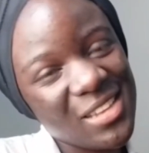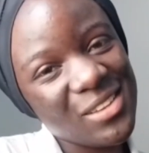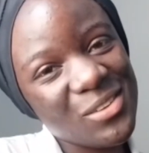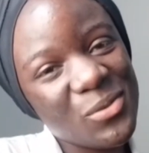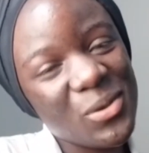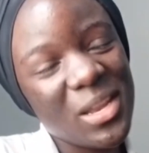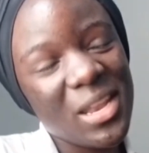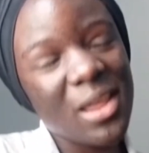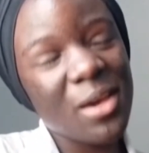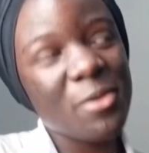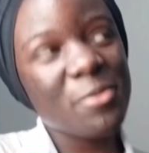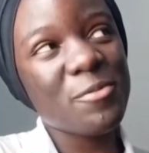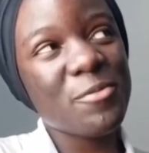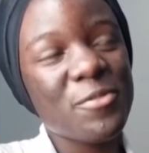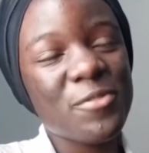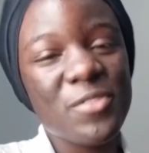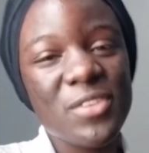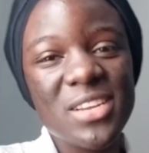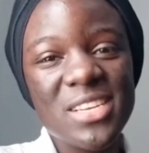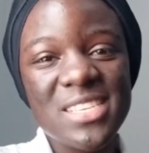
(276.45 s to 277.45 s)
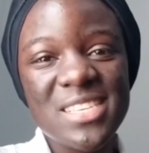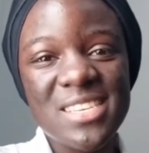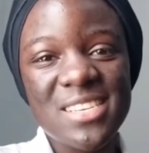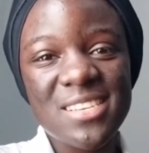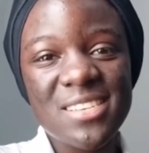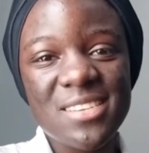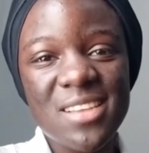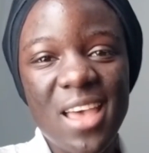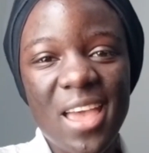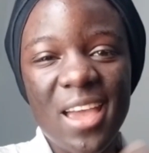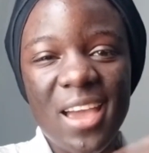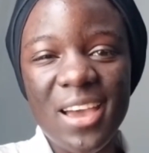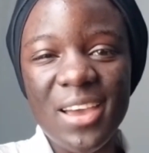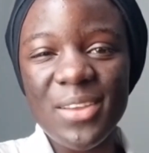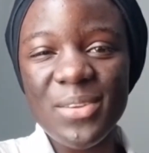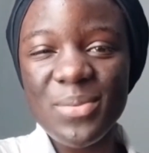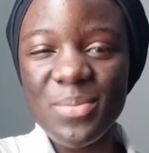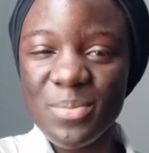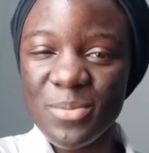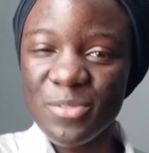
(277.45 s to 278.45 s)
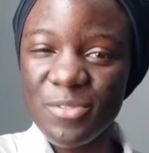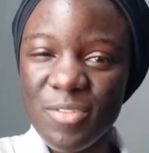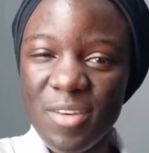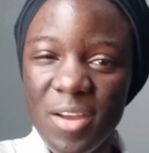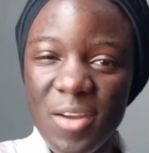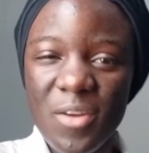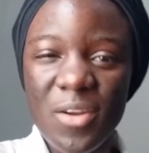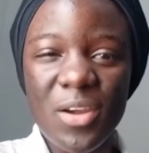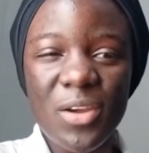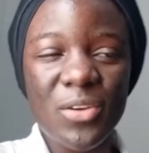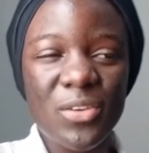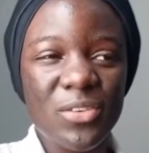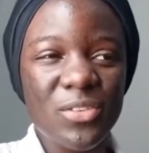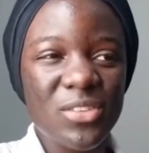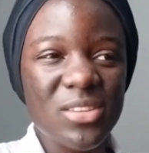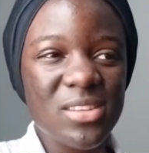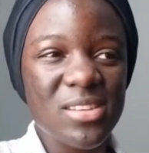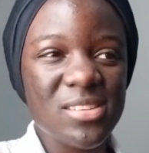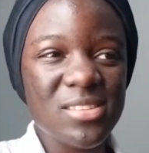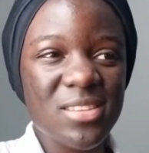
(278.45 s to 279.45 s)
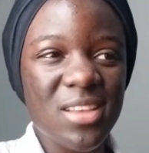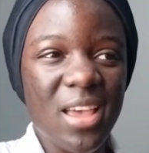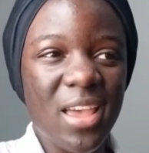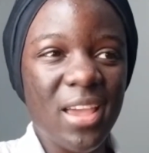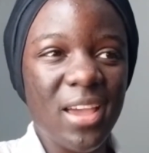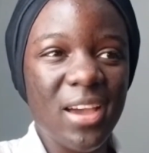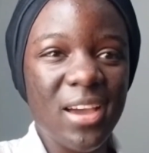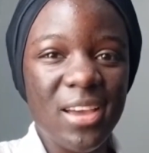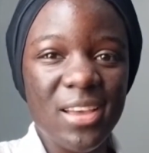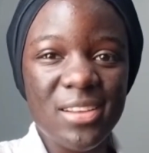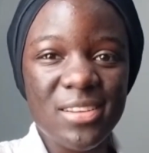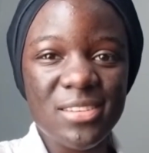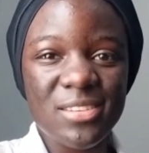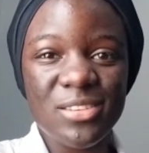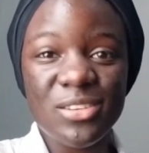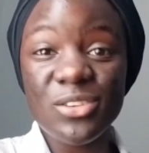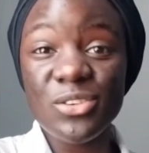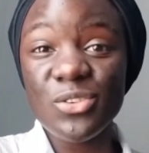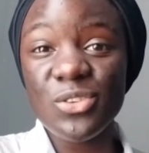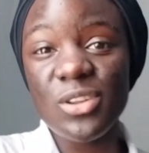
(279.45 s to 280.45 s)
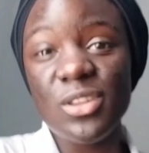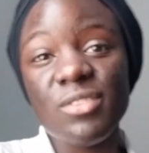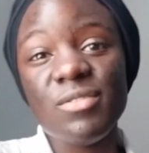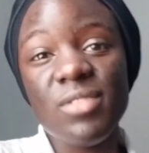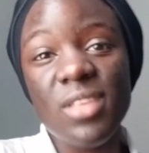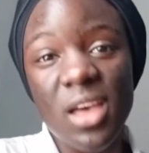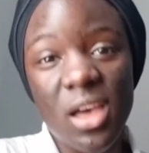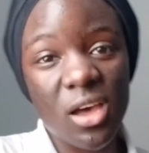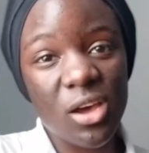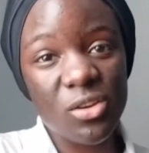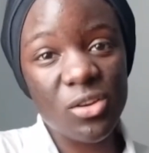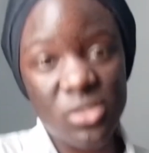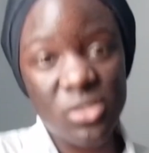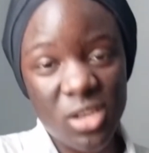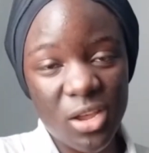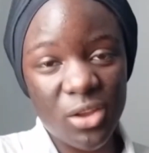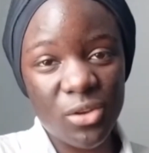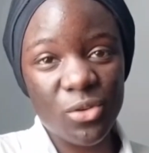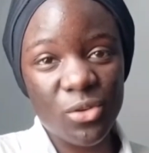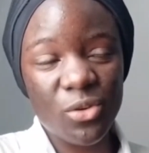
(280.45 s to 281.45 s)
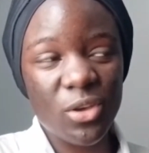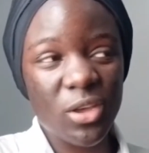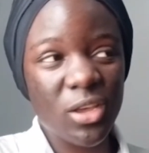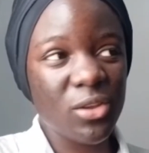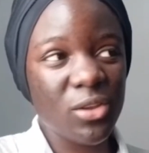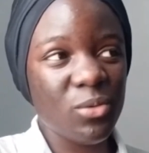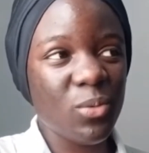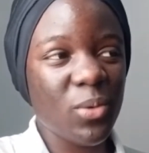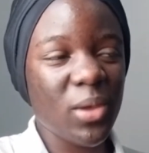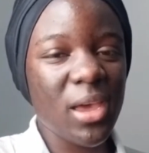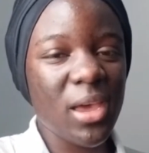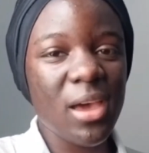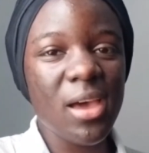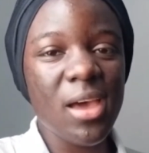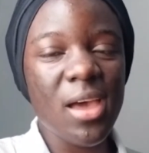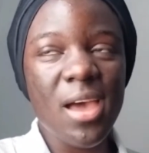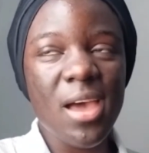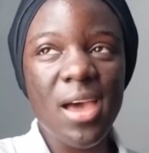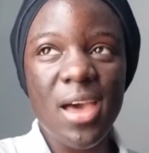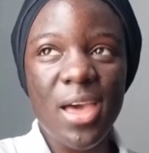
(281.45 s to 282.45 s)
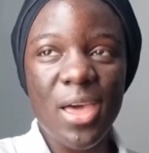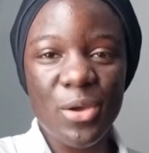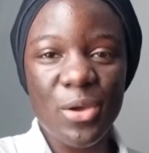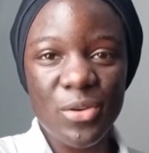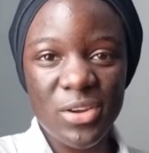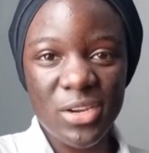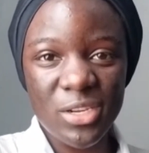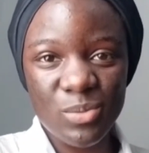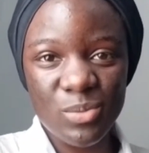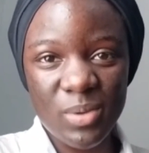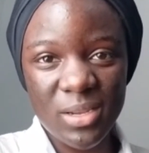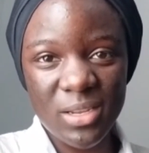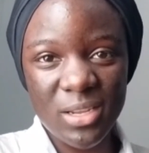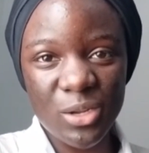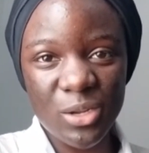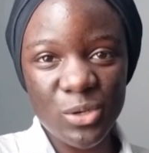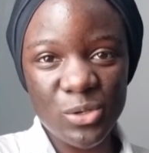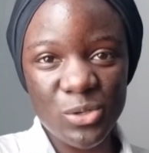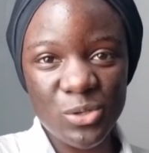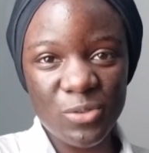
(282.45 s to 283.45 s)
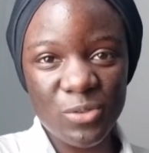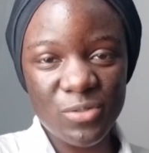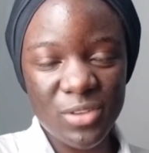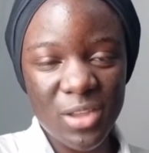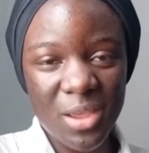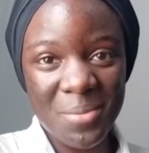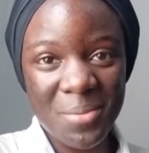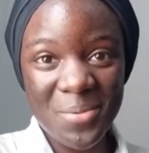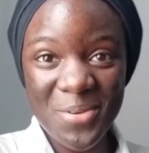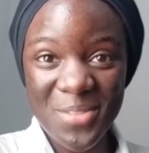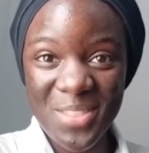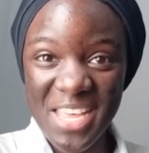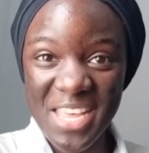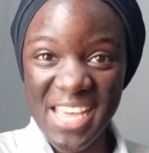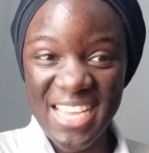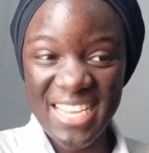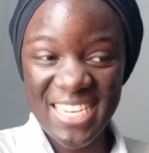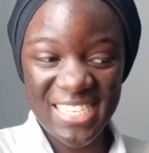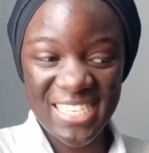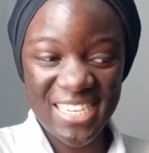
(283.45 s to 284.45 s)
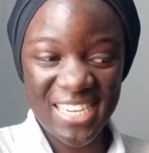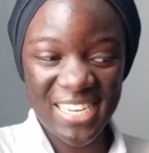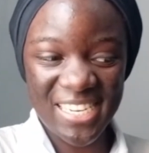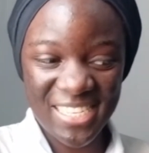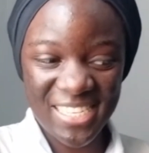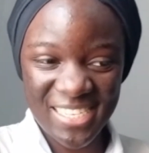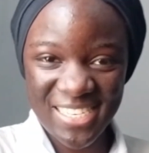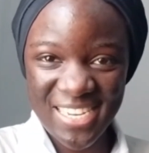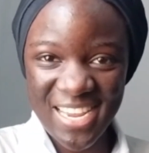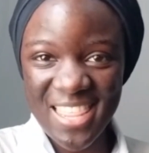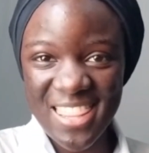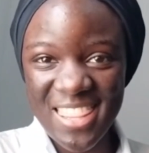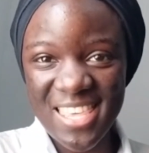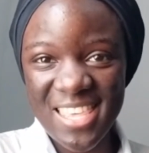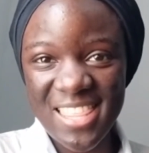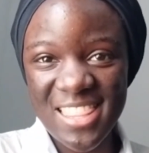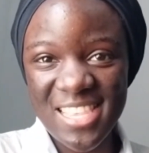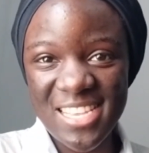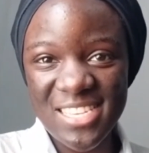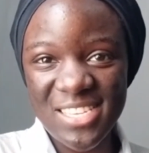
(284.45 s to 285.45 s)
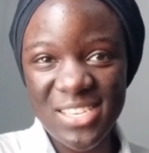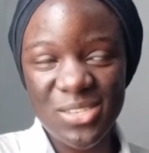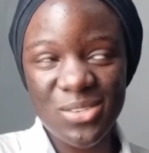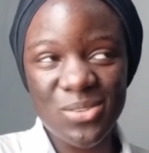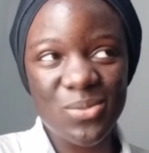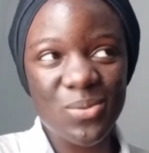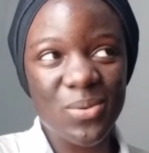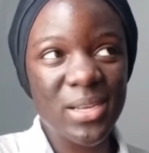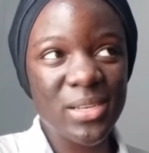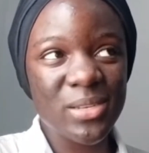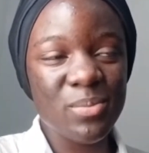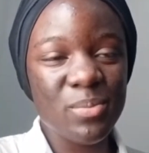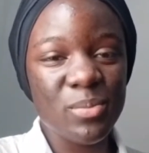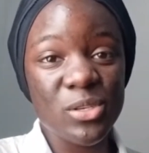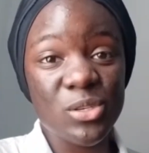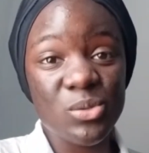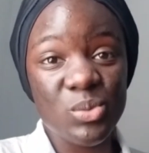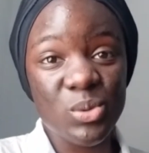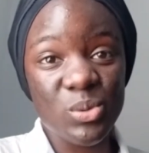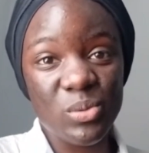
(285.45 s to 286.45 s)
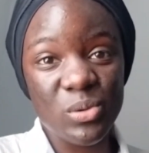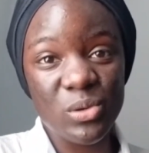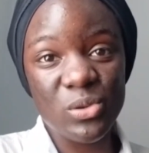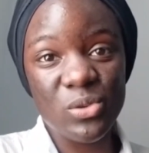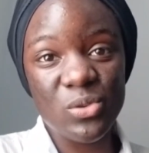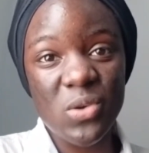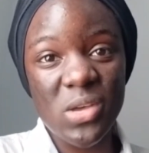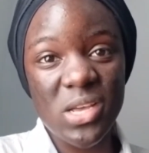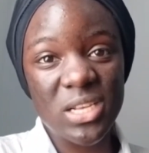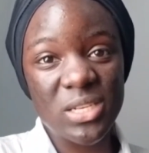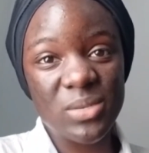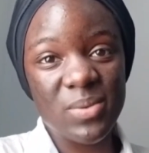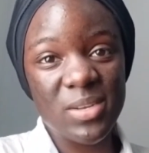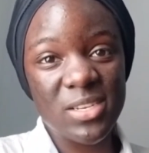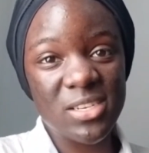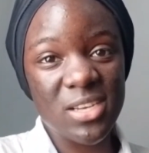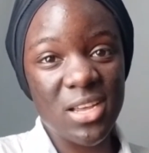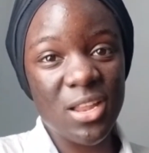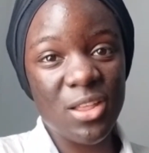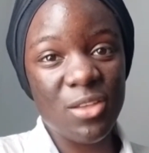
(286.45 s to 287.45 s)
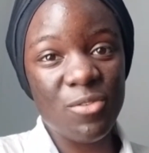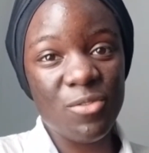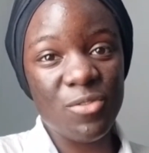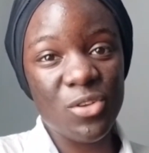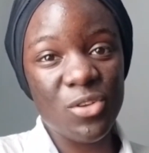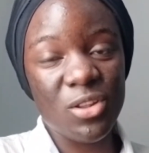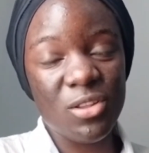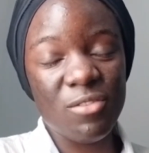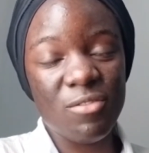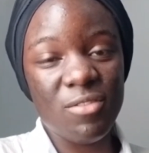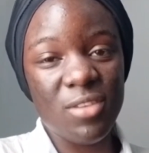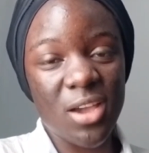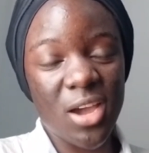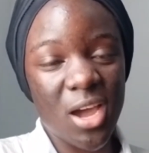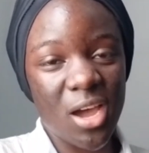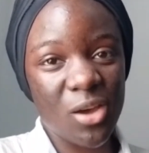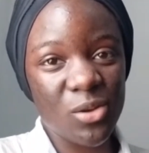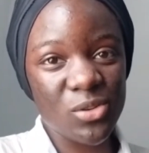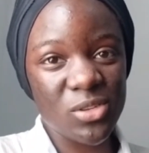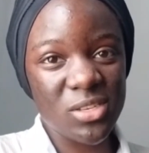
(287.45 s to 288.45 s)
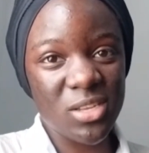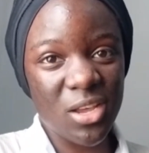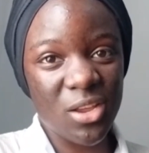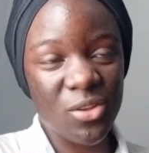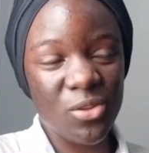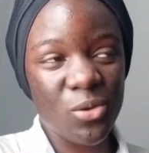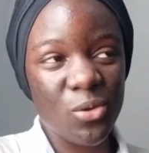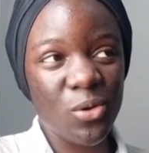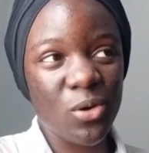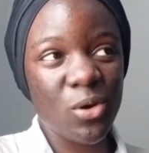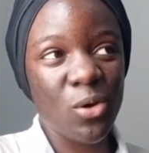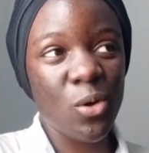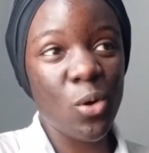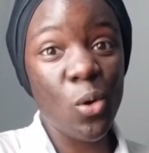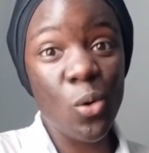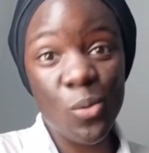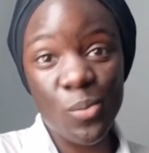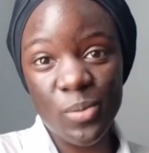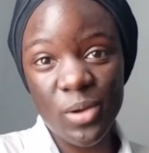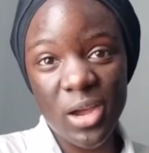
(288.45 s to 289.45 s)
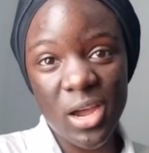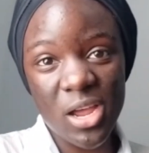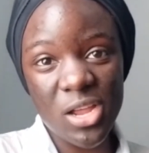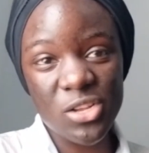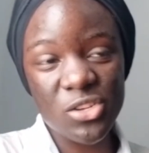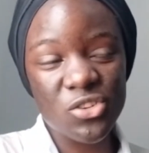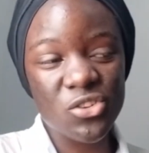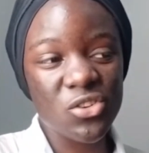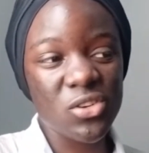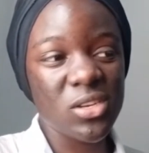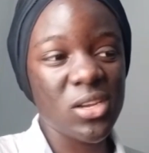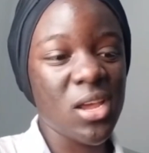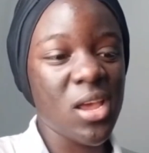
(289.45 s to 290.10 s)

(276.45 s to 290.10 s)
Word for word: when I'm free since I can't move around since I can't you know leave the house and go anywhere I always spend a lot of time on the internet I think this is what most people do especially if you're living outside your home country